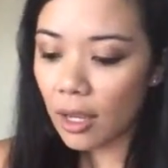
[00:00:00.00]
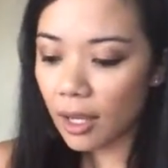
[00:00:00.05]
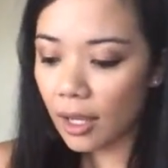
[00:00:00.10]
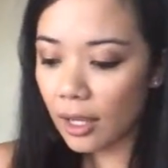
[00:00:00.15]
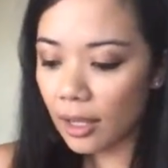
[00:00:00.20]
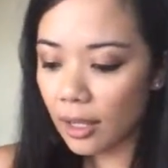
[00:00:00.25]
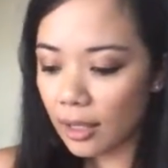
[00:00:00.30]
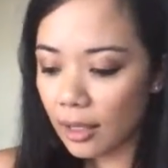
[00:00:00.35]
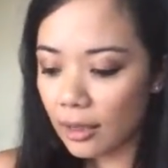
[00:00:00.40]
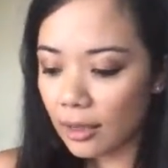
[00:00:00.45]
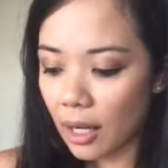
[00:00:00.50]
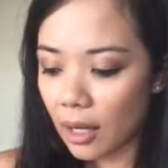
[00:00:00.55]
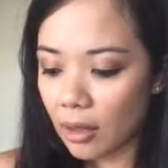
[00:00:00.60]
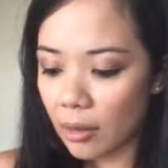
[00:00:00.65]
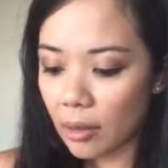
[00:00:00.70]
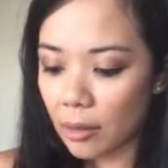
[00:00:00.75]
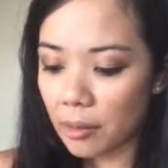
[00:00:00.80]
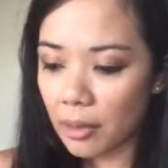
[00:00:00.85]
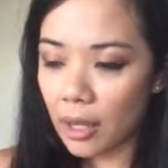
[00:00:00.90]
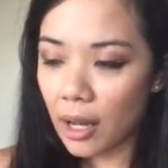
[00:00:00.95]
and I
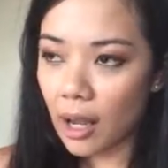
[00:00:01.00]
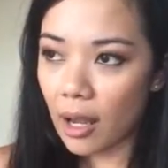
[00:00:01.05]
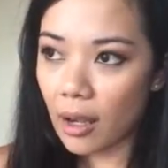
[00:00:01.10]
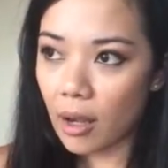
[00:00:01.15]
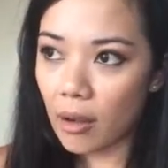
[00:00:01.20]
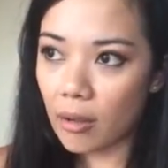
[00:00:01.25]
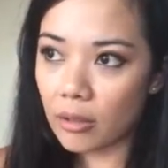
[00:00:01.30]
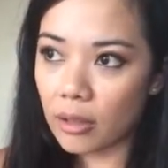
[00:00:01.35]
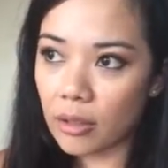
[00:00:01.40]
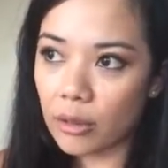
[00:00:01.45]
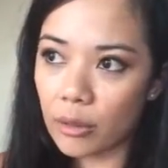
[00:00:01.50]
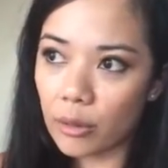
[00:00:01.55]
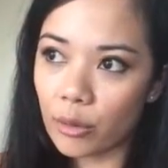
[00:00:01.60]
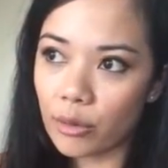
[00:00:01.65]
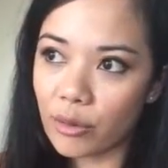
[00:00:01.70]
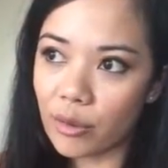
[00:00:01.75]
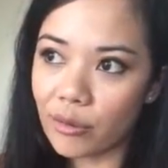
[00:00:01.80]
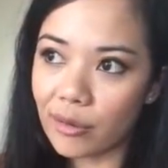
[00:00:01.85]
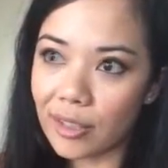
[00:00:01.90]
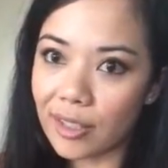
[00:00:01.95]
remember how
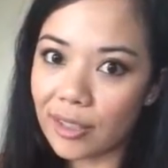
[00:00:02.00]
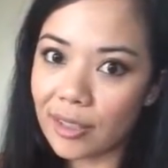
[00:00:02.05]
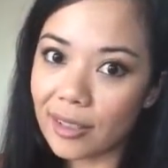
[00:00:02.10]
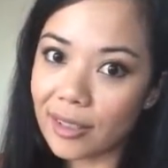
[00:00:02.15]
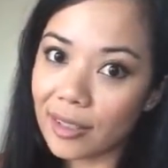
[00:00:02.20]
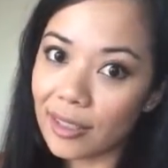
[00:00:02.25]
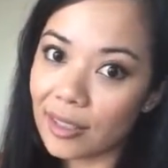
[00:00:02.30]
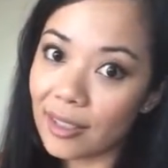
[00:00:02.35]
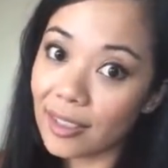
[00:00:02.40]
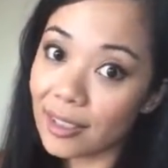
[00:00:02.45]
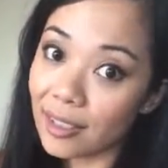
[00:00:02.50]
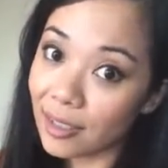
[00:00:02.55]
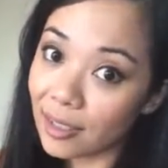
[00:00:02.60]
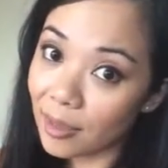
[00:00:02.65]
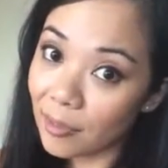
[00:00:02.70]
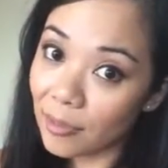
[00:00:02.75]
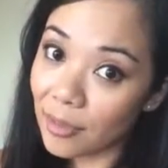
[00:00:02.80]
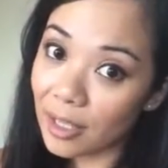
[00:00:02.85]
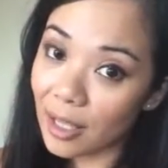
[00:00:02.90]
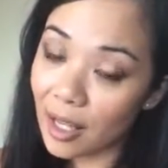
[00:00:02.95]
school was
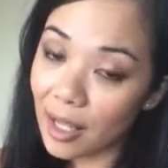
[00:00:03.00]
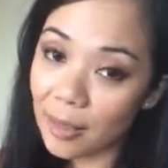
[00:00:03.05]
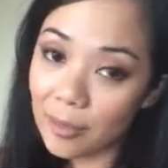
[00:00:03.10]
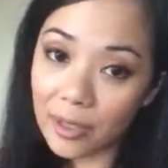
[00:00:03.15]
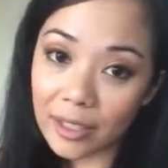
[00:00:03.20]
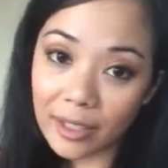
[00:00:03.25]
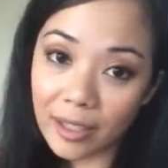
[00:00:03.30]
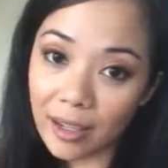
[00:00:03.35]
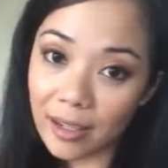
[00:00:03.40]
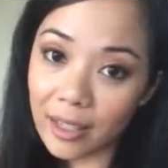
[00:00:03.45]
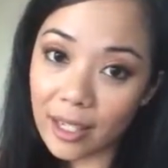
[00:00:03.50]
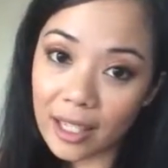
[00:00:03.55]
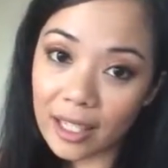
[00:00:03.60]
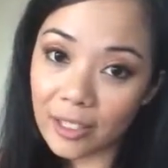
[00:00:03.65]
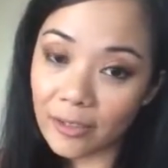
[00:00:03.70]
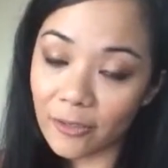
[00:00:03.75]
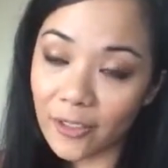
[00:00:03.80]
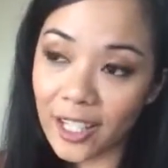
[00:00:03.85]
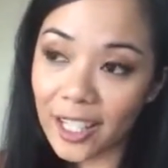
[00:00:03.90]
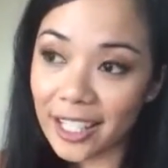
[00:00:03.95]
sometimes not
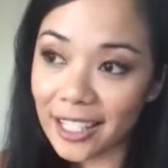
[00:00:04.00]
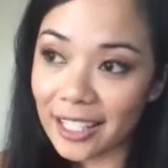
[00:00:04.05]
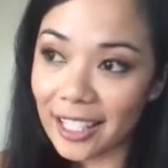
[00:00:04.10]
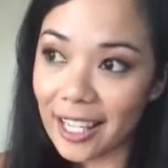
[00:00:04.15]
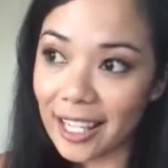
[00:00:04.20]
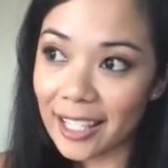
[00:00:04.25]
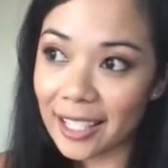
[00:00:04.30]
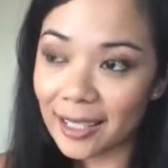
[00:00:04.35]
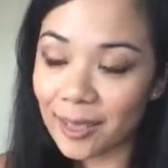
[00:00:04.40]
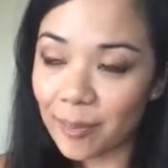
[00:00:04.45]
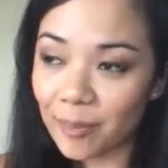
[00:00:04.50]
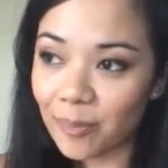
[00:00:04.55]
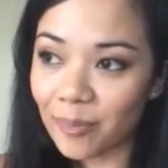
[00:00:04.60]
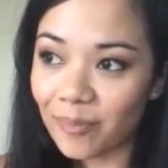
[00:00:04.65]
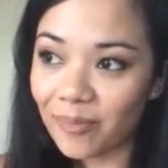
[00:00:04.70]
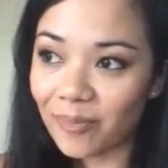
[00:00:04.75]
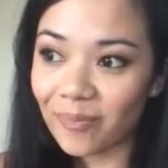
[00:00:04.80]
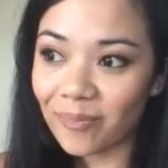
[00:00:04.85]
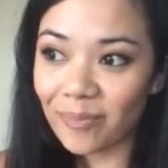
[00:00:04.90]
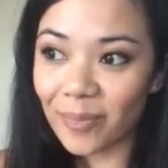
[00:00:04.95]
as fun as
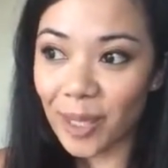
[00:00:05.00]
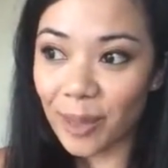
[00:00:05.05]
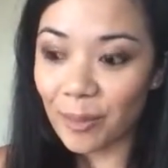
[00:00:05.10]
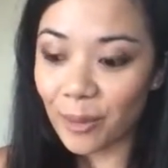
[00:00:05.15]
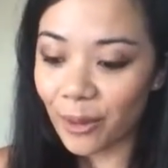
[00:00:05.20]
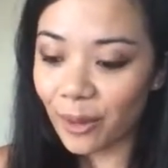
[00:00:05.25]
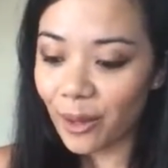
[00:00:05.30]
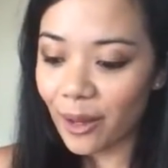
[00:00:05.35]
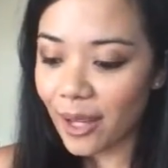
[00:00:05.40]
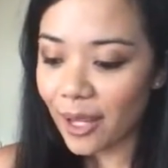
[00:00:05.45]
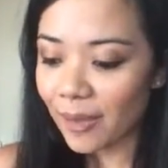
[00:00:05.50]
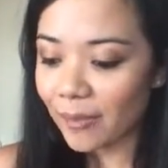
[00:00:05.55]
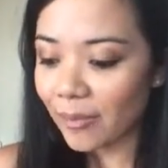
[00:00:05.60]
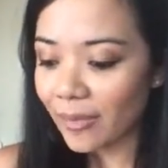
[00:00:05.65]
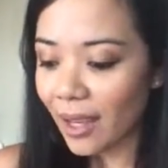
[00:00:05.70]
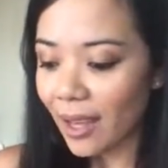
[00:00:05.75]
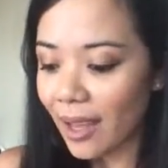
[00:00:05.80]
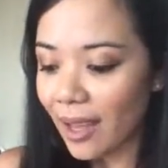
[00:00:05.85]
people thought.